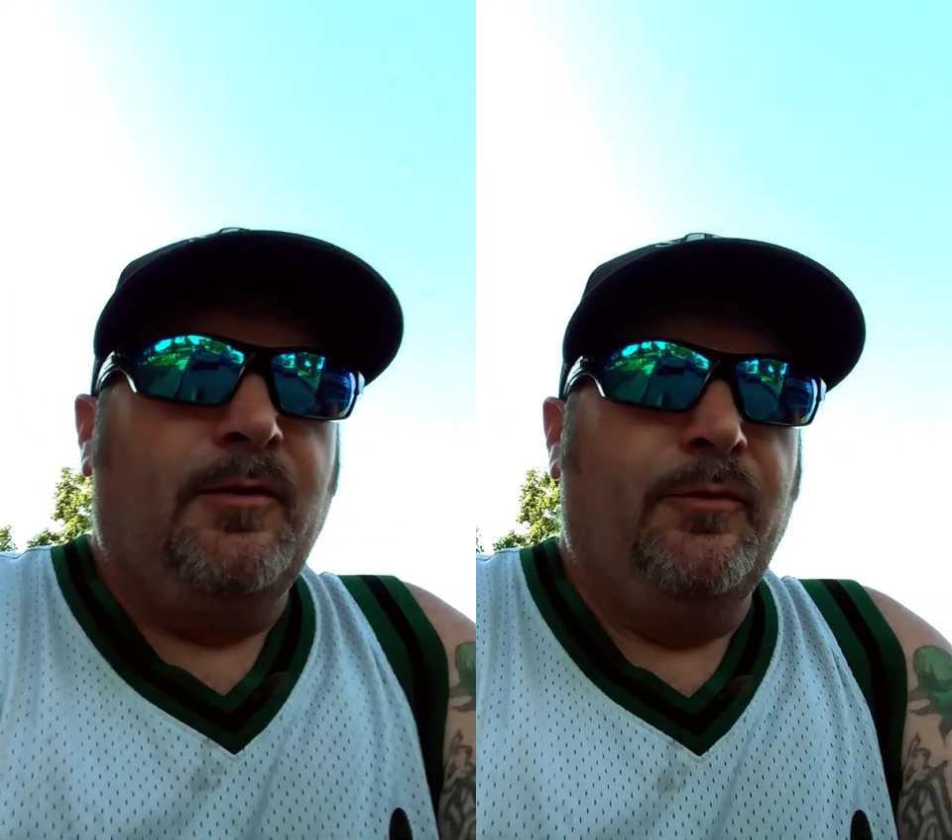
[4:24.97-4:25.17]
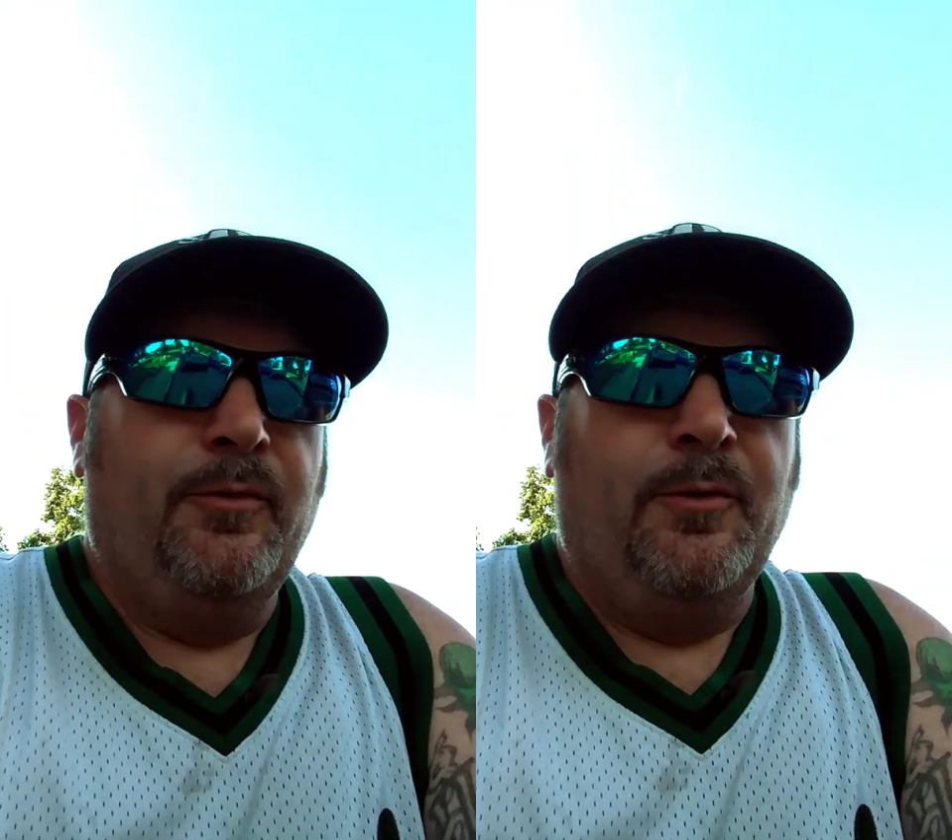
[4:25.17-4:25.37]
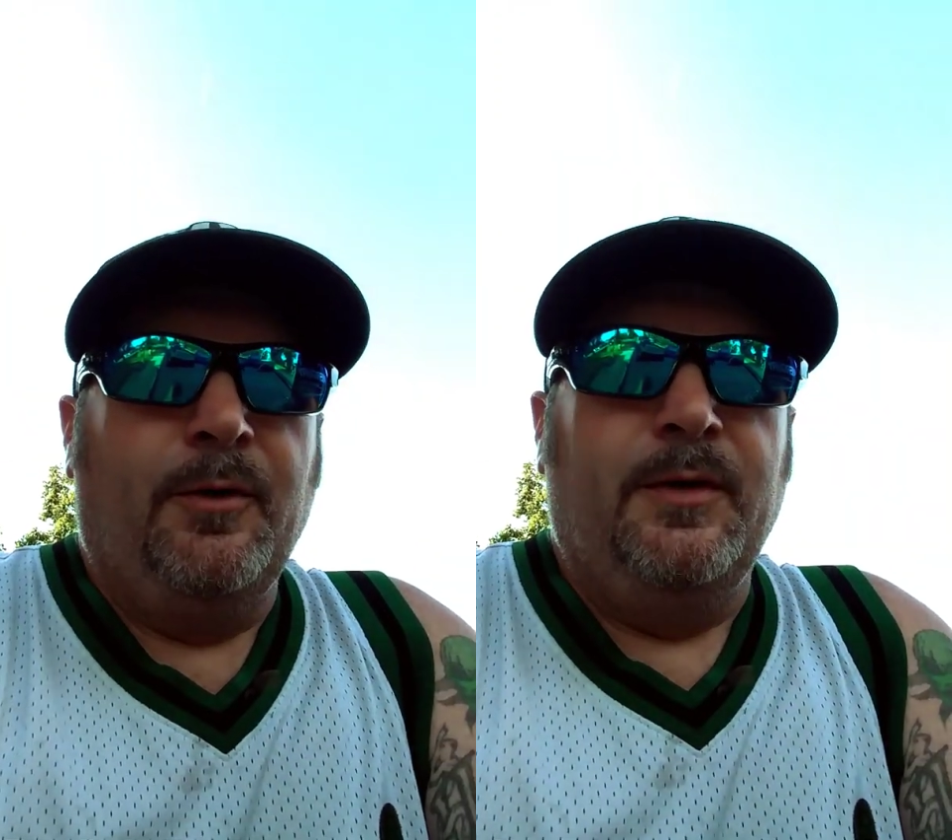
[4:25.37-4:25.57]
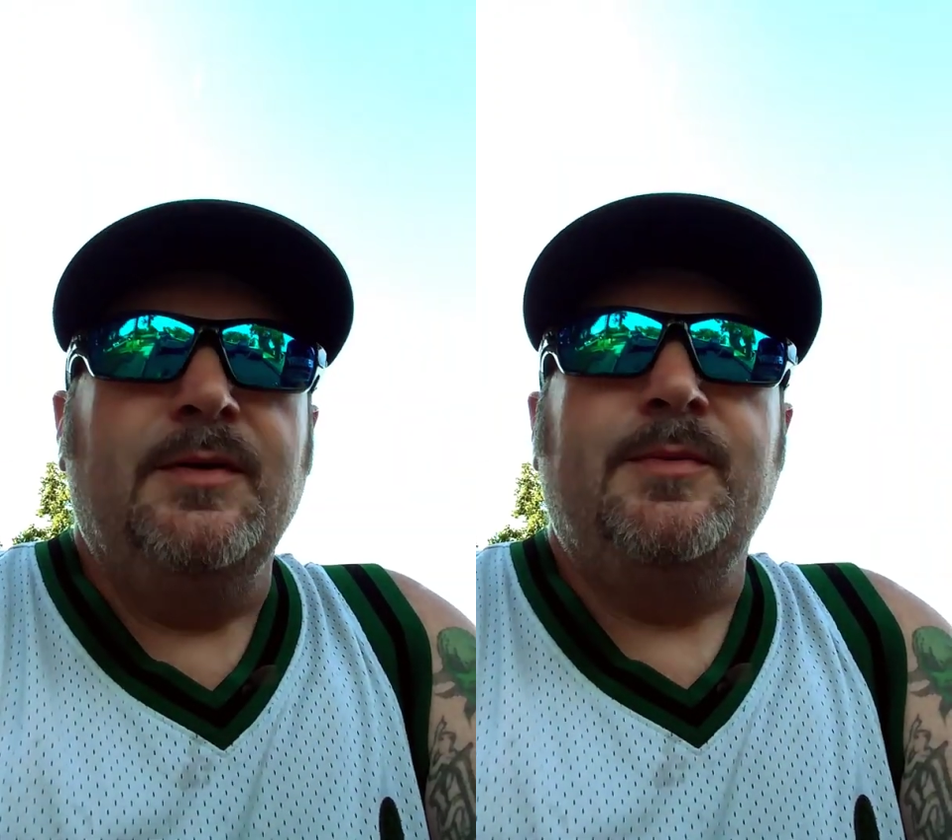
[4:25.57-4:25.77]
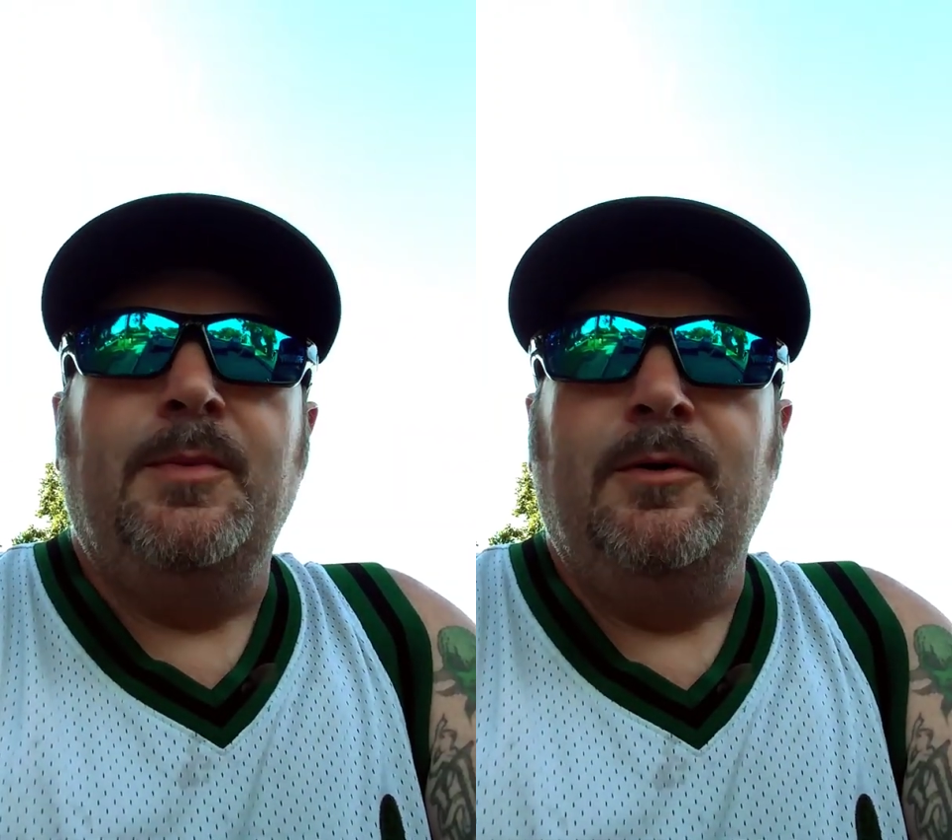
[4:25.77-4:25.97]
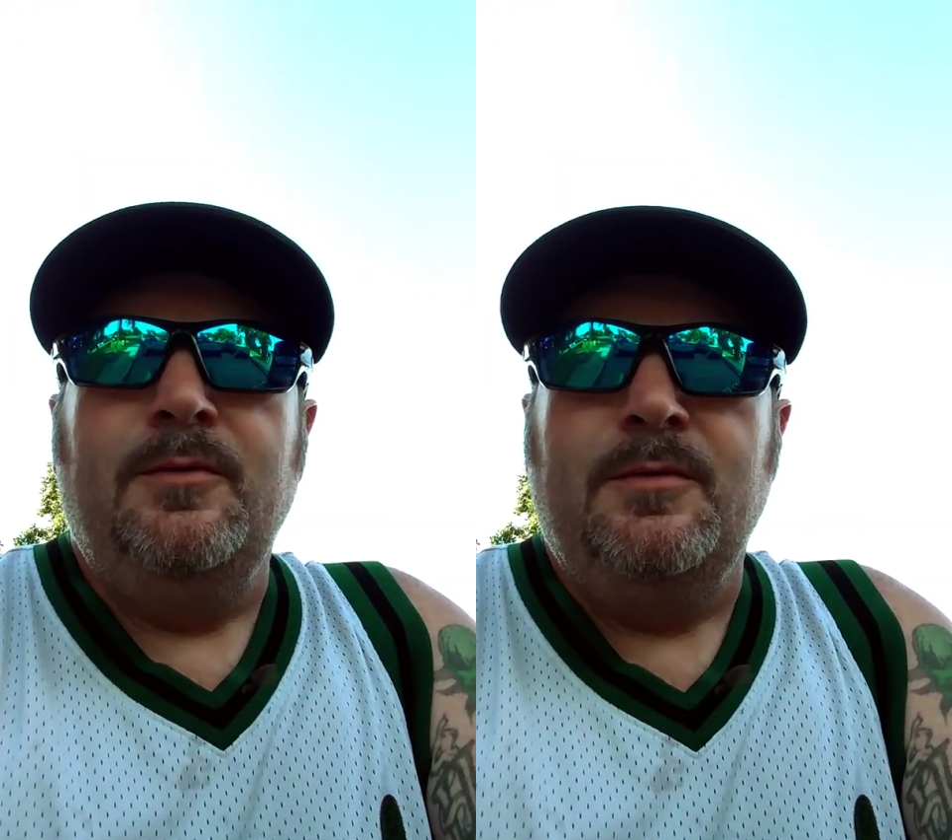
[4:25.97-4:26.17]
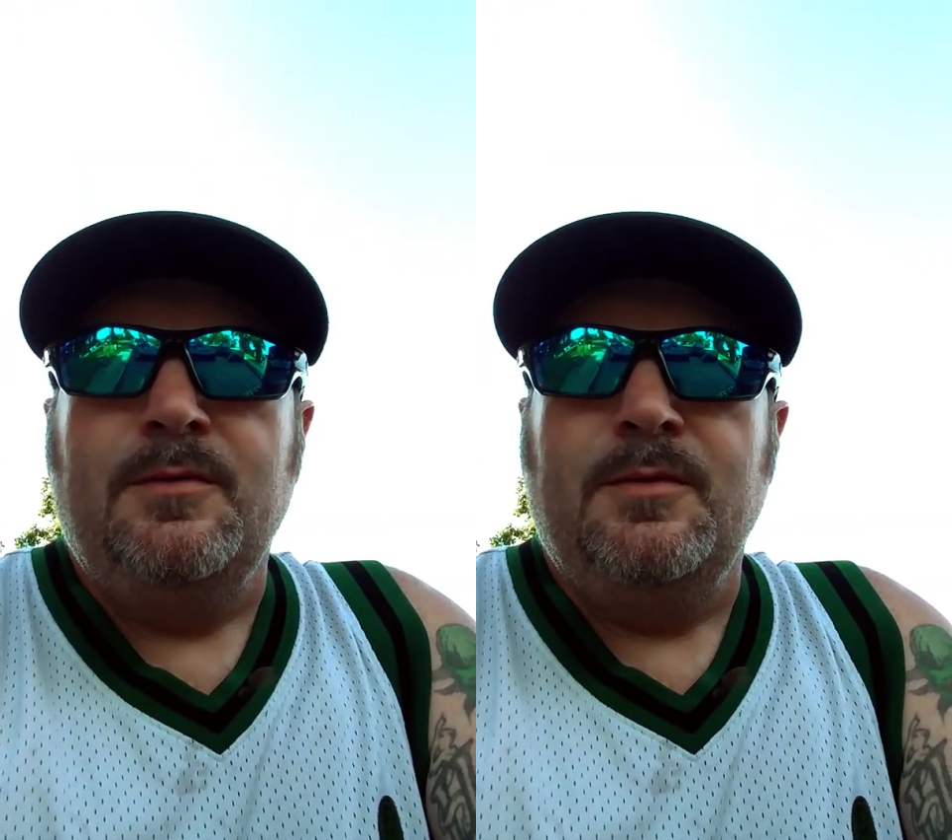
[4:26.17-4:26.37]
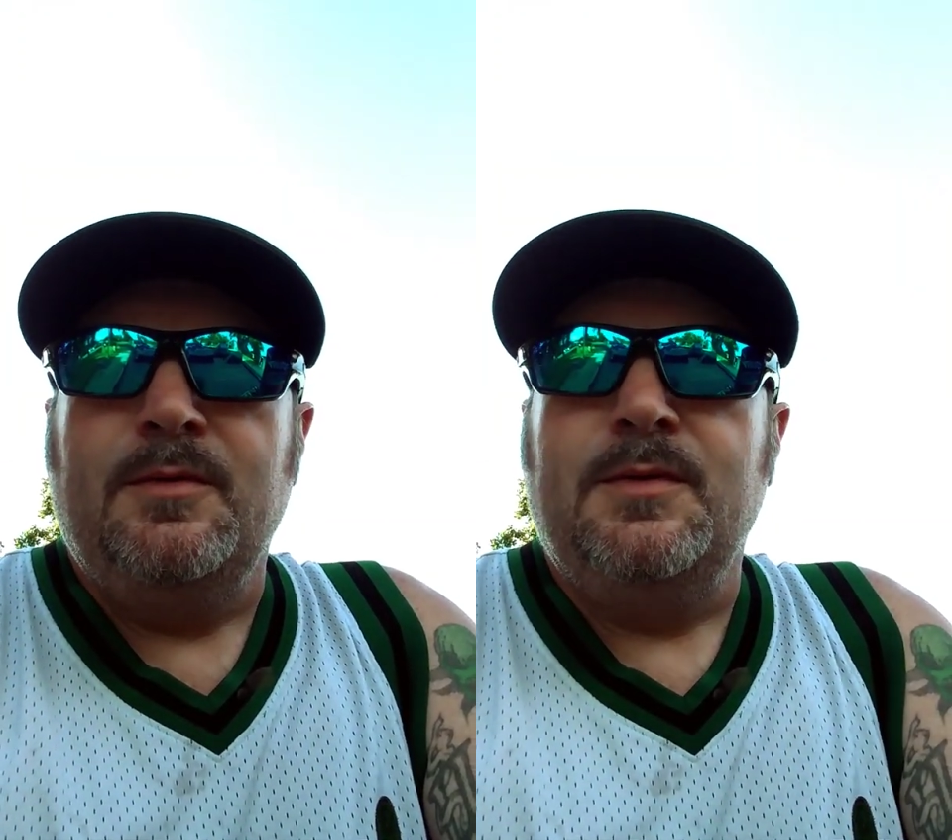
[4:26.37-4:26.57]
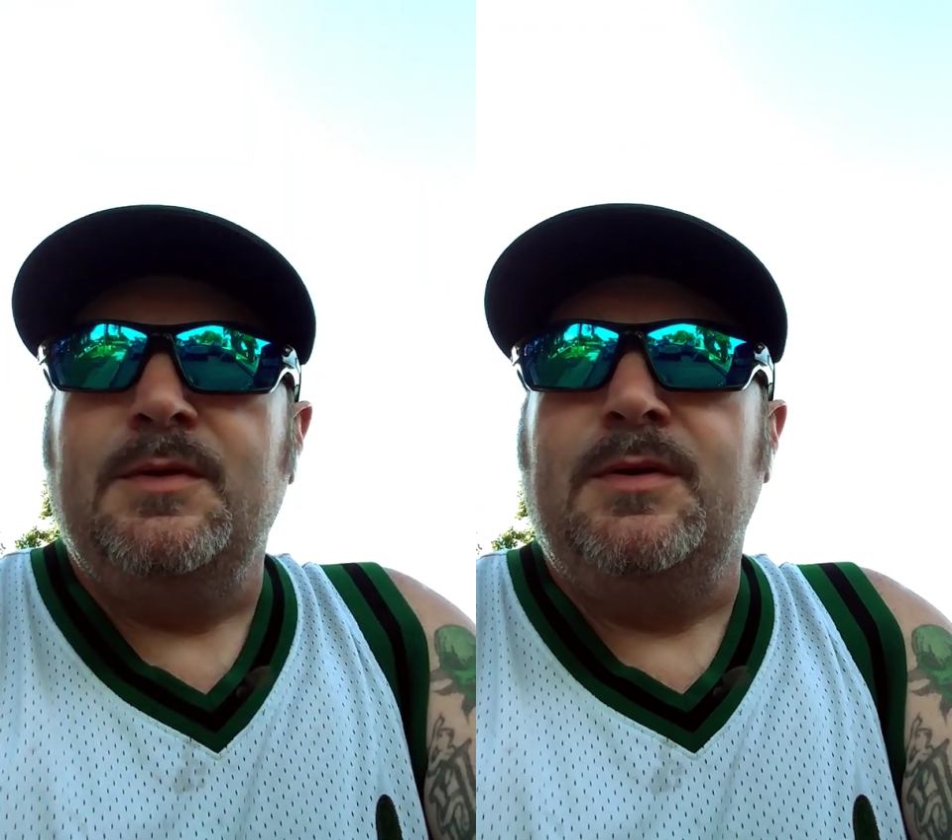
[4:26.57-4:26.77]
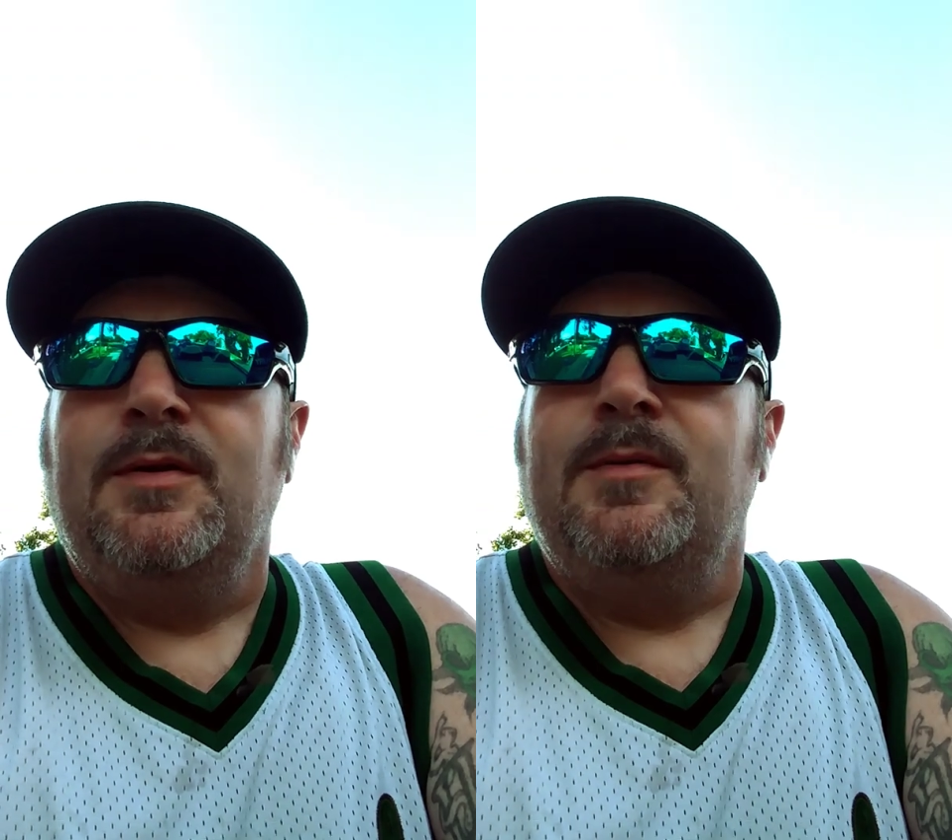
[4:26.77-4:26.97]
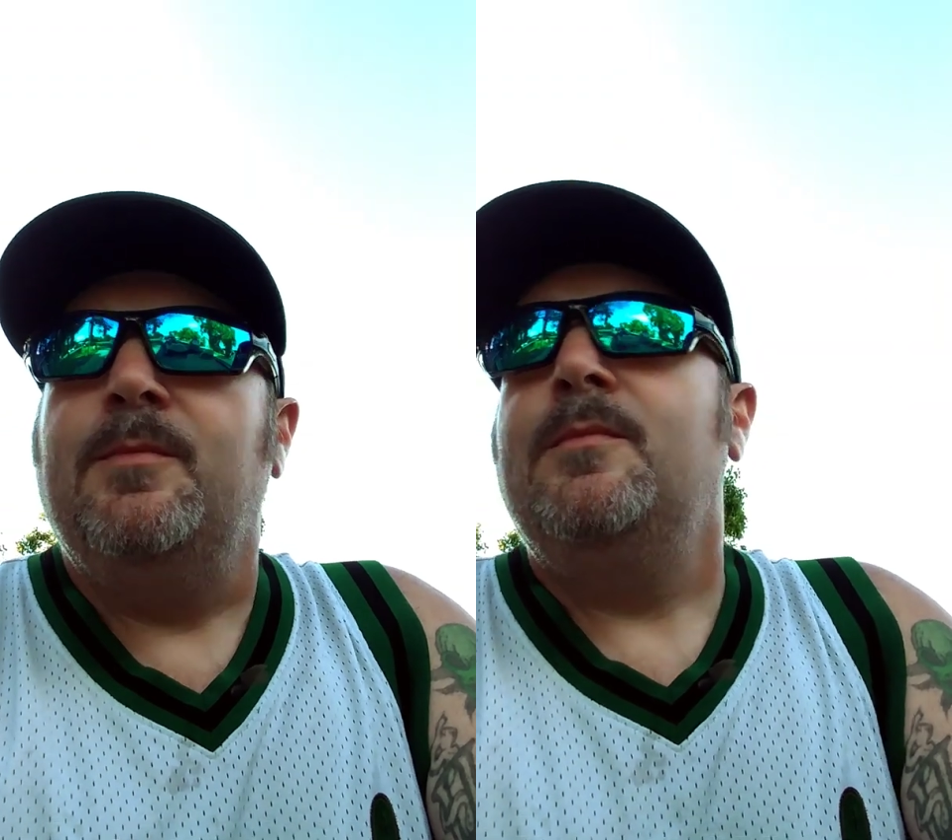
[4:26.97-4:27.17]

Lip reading: for this boat. It's a